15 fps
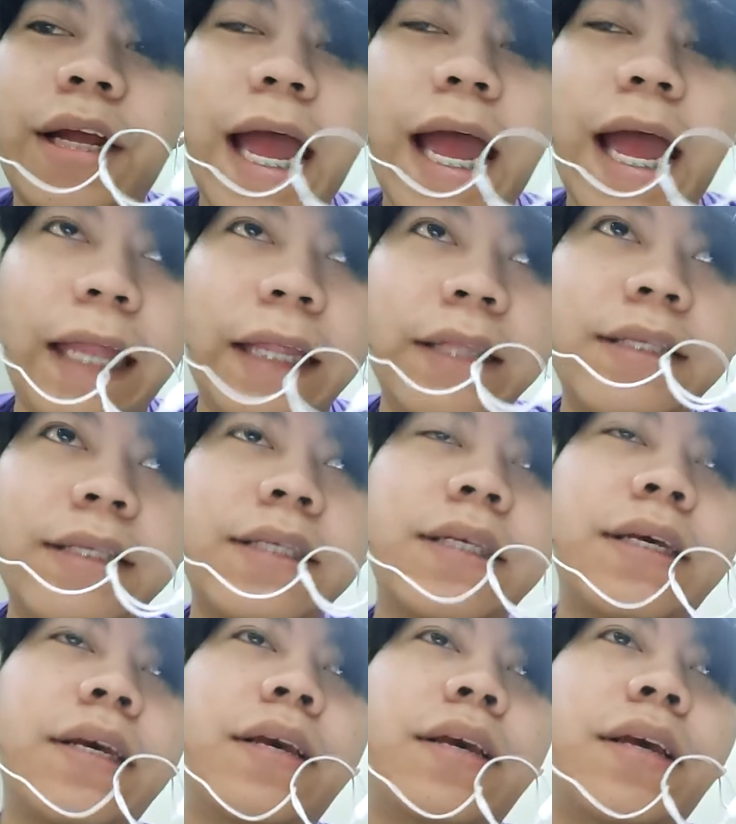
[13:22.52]
hands
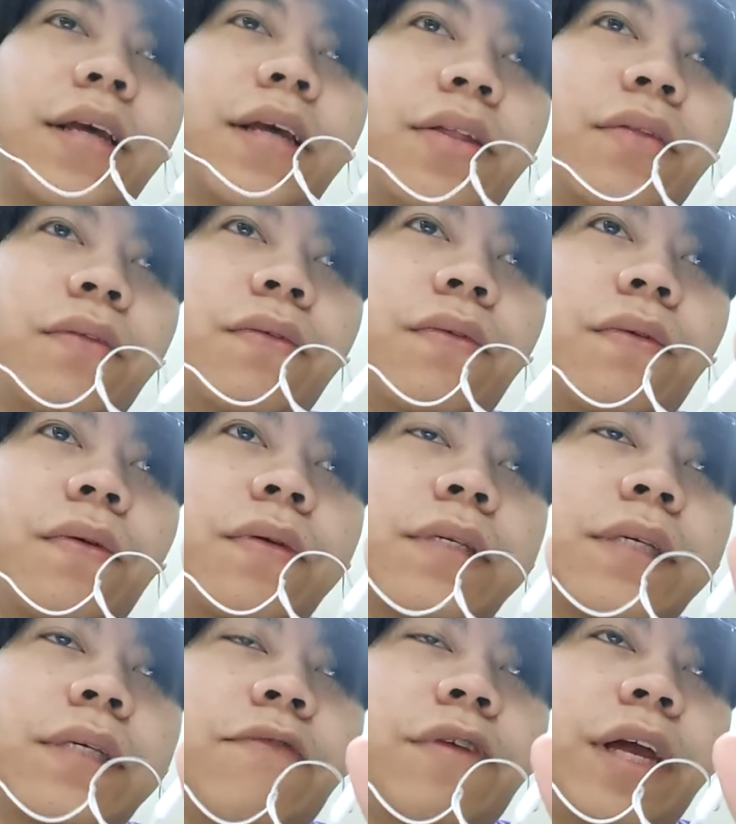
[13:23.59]
to,
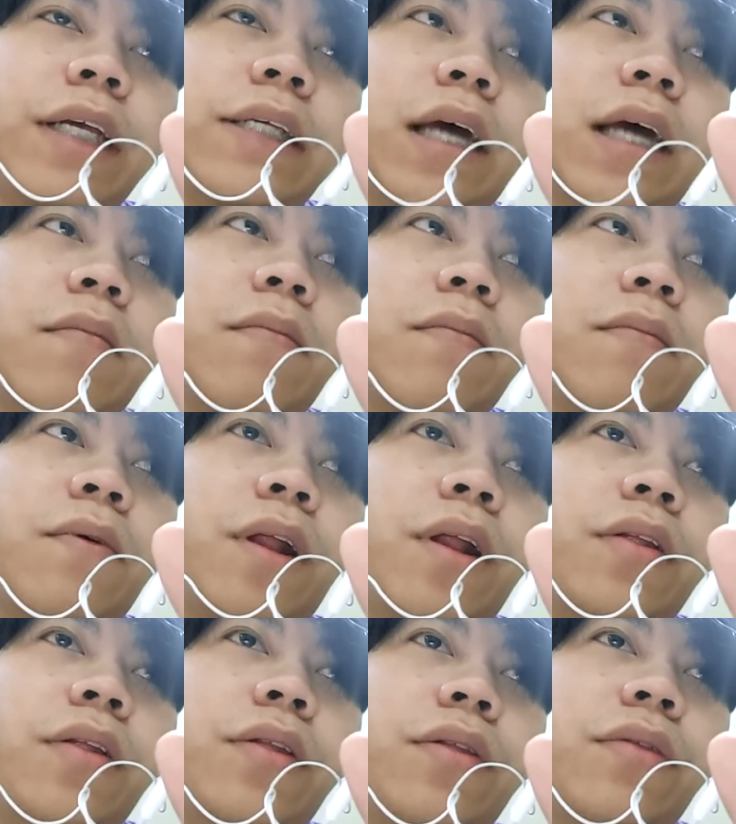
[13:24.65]
say, for example,
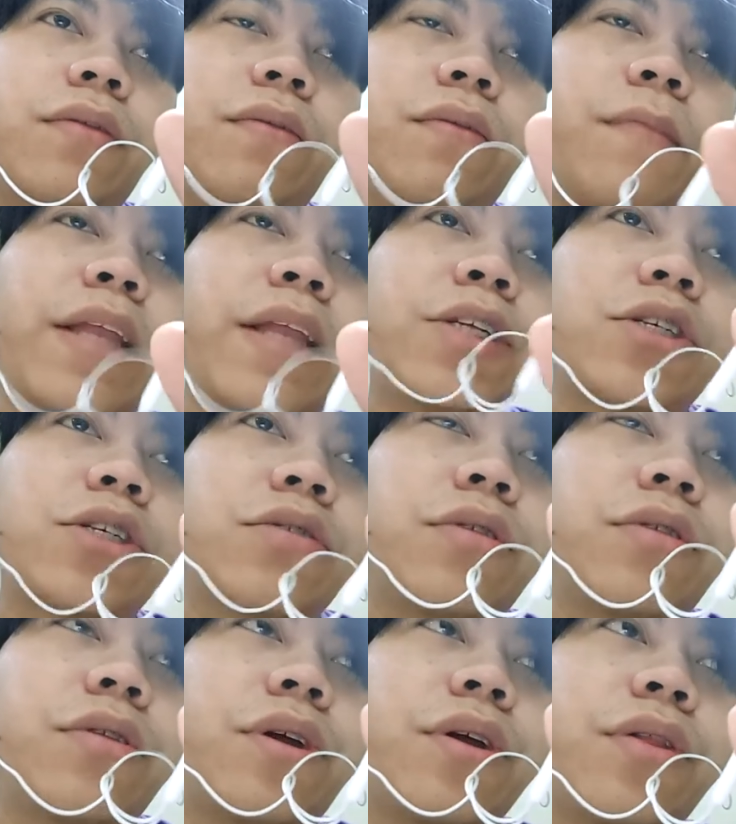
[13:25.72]
to
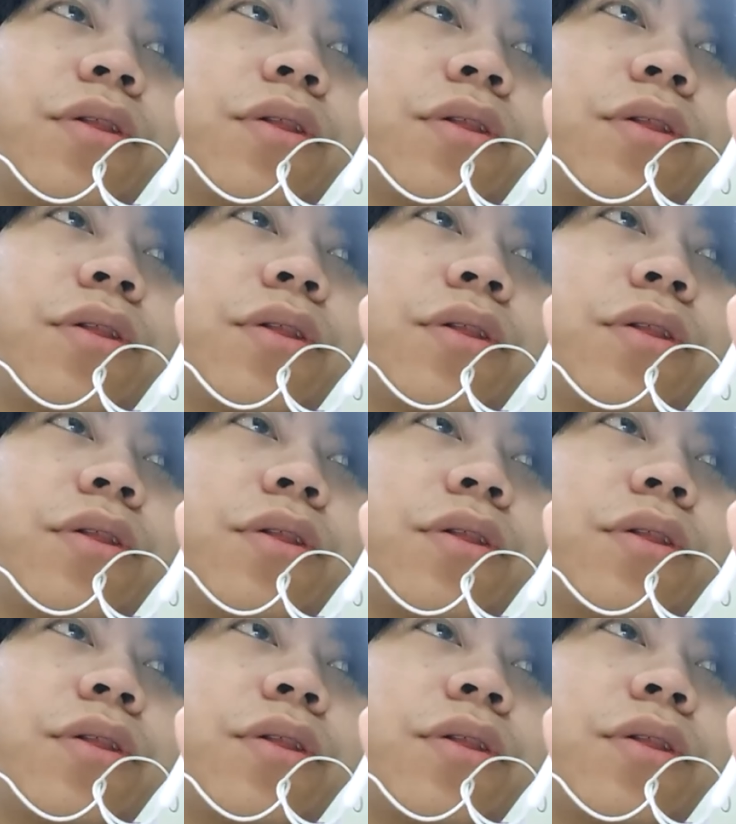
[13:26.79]
mention or